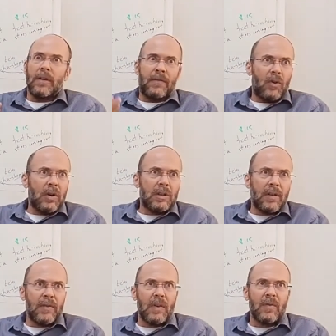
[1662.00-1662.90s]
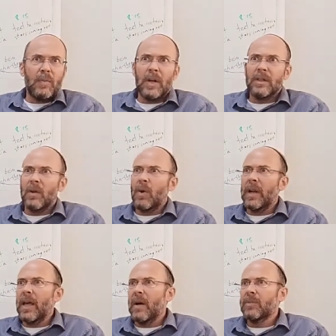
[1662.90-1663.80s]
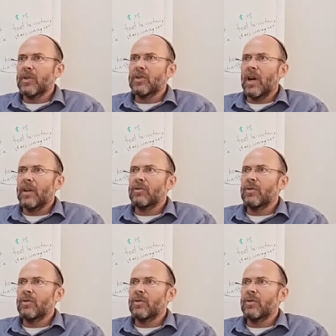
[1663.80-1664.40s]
Of course, difficult for the parents. They want to help their child